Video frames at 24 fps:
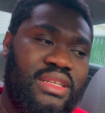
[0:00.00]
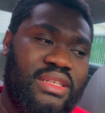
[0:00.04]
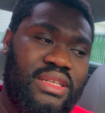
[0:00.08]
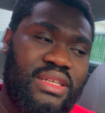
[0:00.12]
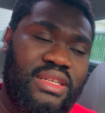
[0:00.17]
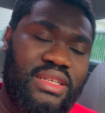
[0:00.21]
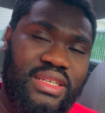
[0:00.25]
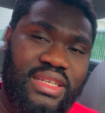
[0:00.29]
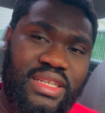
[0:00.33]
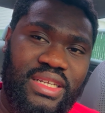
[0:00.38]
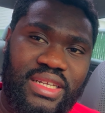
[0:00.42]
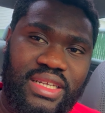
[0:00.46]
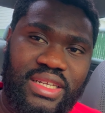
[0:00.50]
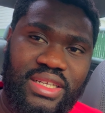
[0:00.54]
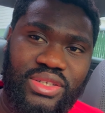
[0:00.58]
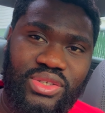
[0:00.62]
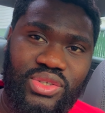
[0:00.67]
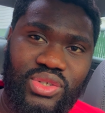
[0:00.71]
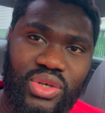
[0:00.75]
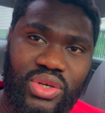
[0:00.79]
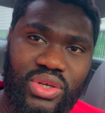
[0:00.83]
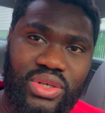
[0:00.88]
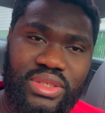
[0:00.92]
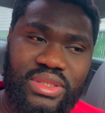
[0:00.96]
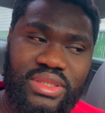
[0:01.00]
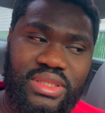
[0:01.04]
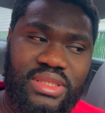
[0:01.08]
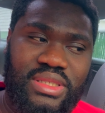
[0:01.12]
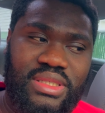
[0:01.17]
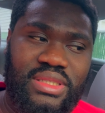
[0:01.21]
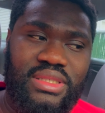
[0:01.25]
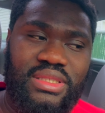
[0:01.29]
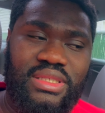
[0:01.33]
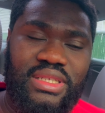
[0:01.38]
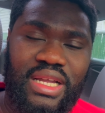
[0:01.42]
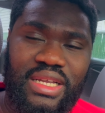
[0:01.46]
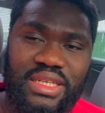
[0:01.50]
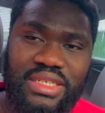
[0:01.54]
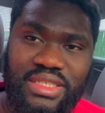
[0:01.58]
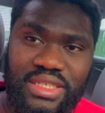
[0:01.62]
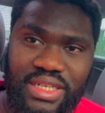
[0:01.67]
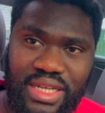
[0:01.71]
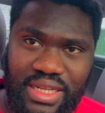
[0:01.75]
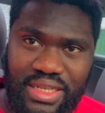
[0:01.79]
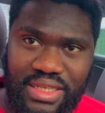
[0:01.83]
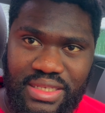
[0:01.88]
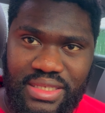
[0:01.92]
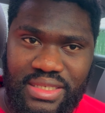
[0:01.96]
they don't touch
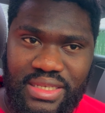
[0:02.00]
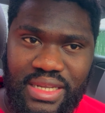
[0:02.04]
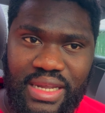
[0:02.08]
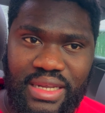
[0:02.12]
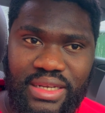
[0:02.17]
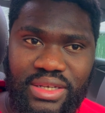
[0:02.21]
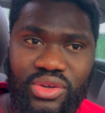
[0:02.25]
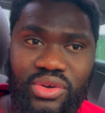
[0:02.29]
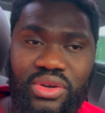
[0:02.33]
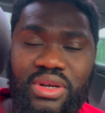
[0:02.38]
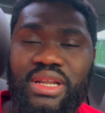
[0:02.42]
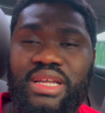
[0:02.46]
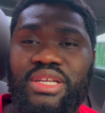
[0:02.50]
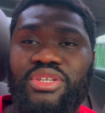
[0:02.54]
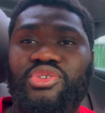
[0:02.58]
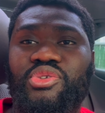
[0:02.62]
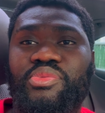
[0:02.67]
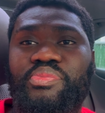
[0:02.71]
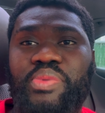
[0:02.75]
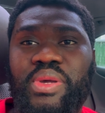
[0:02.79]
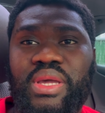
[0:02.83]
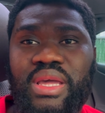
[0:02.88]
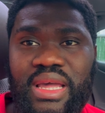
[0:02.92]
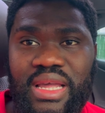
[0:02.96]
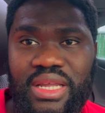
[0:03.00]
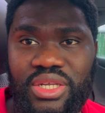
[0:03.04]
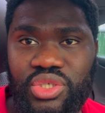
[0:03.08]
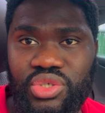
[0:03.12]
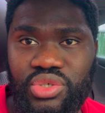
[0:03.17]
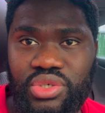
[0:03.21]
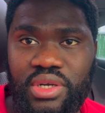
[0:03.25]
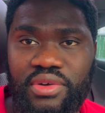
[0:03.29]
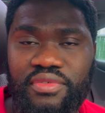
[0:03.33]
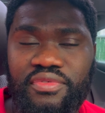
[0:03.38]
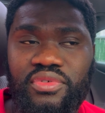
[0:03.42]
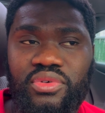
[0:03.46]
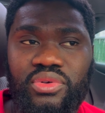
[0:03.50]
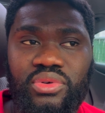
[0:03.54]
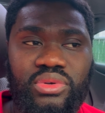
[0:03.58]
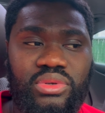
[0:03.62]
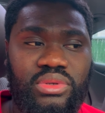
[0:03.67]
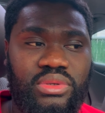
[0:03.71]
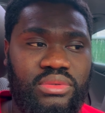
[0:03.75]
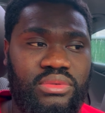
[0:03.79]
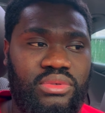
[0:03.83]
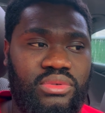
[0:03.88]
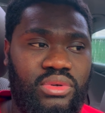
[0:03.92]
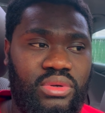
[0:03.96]
the inside unless you pay extra for
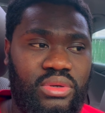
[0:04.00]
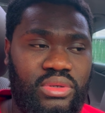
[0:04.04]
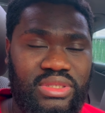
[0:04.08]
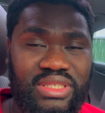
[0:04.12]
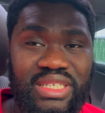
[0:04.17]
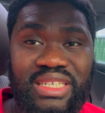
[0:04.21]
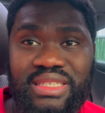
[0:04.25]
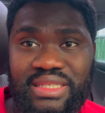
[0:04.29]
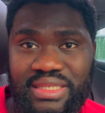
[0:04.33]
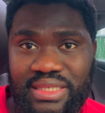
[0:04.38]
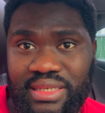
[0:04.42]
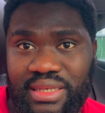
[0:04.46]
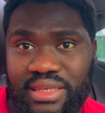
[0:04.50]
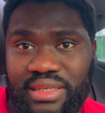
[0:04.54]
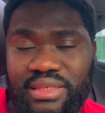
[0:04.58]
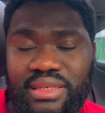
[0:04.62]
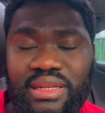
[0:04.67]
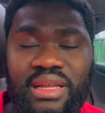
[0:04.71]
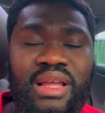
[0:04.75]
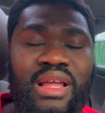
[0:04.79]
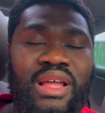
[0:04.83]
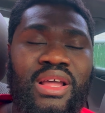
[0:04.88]
detailing.